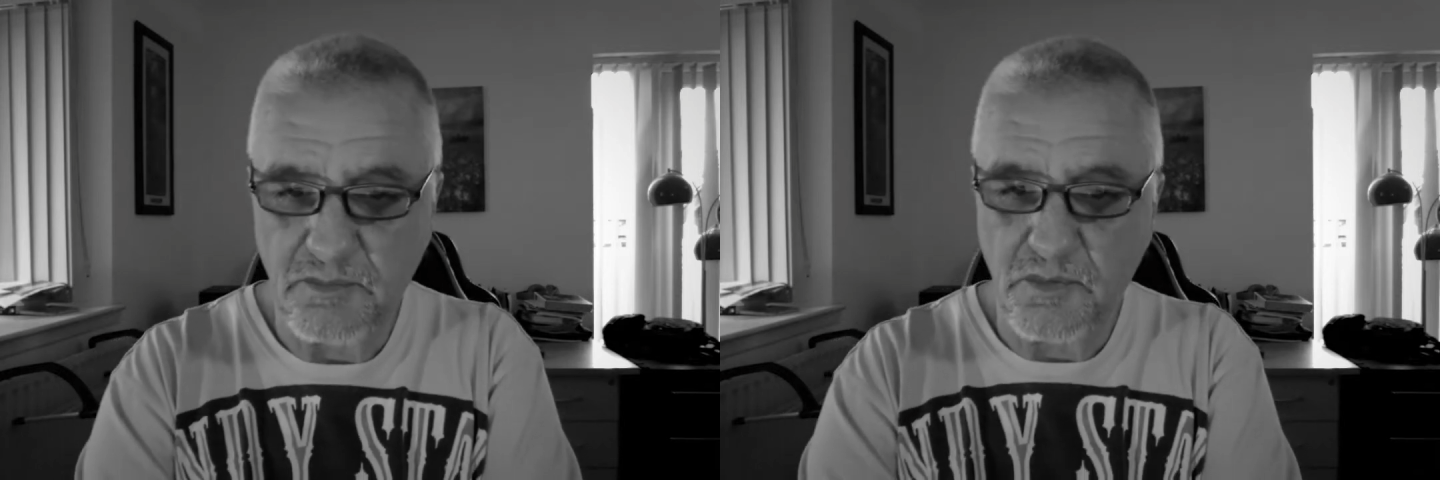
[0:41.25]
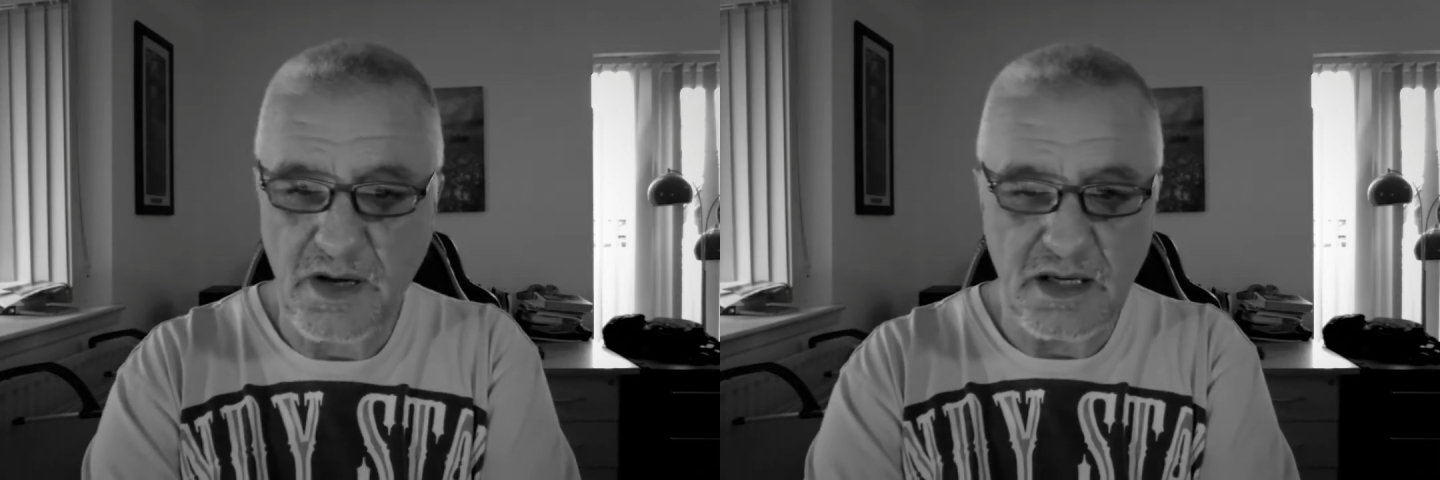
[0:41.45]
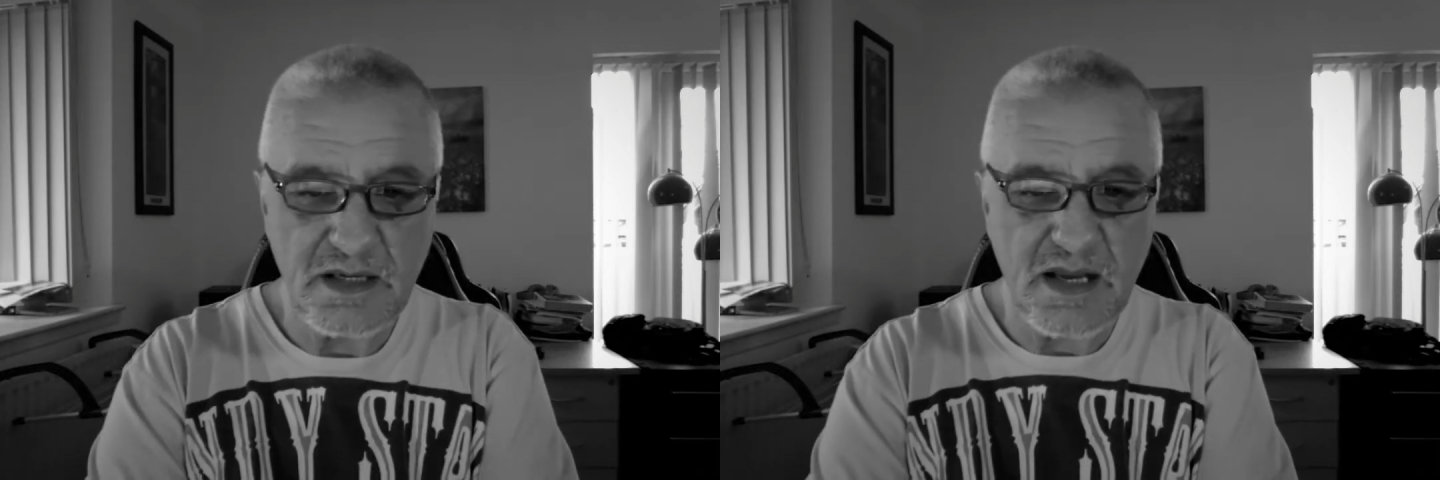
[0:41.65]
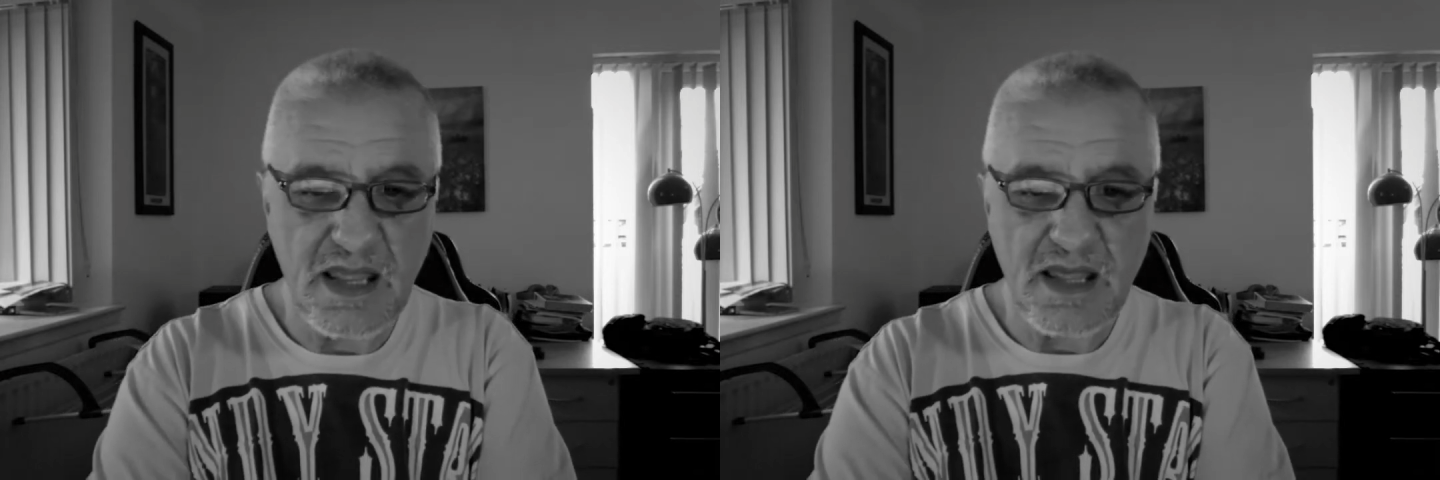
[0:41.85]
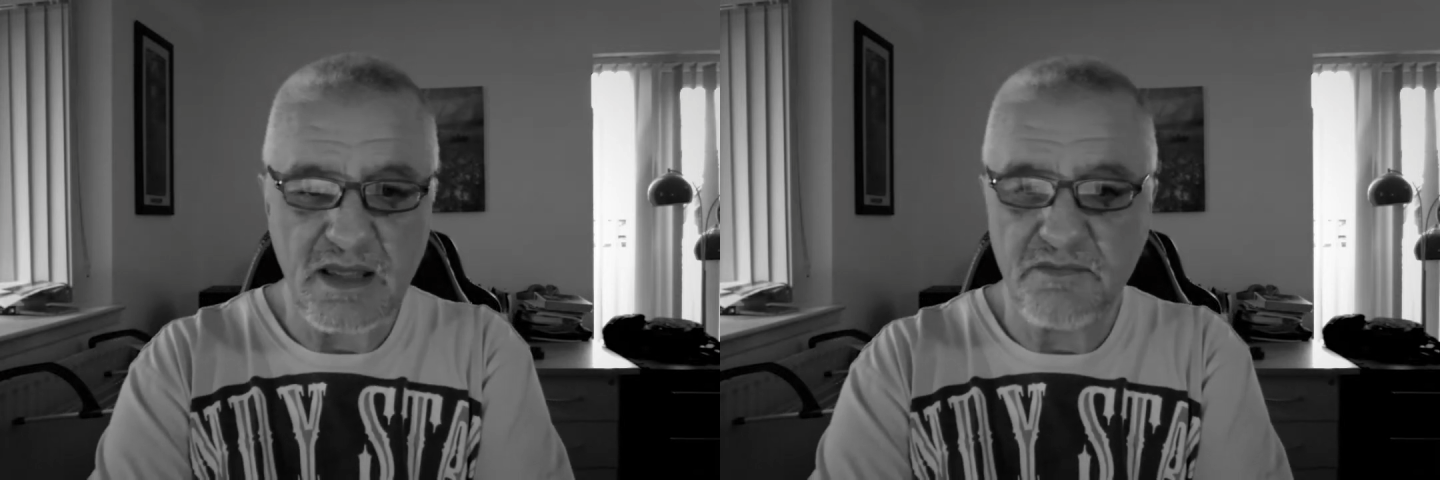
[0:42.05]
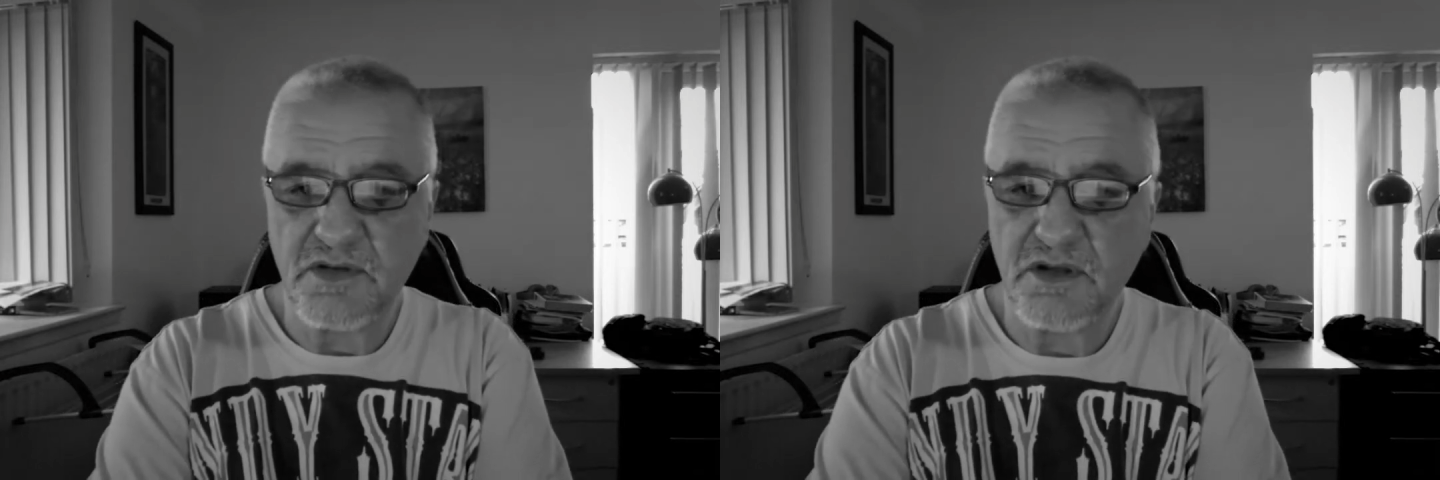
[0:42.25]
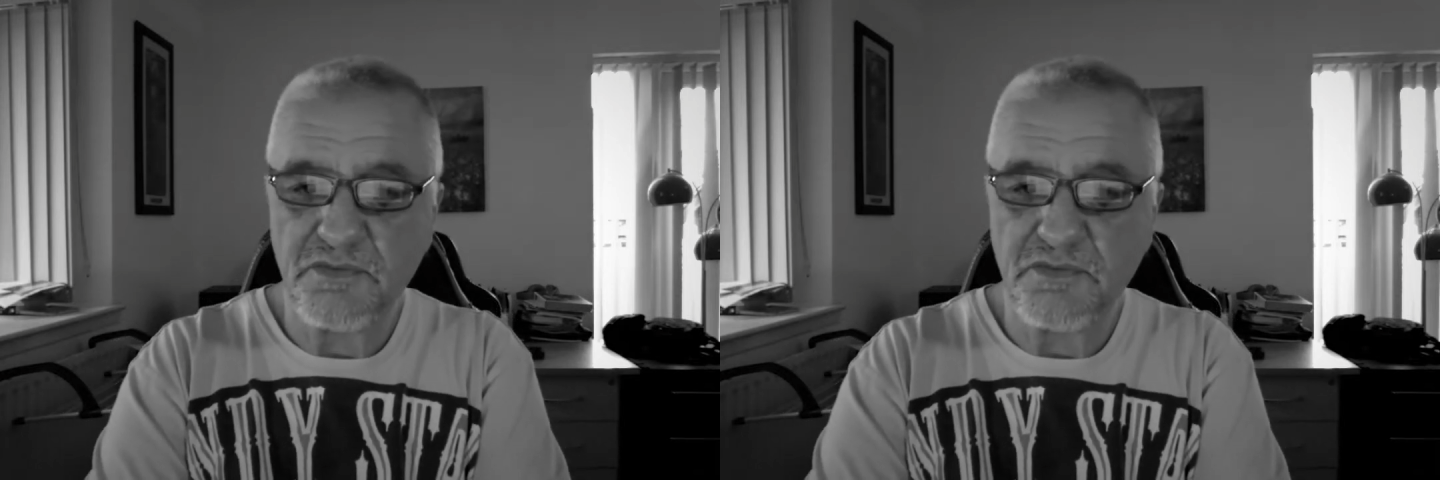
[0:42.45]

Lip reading: we never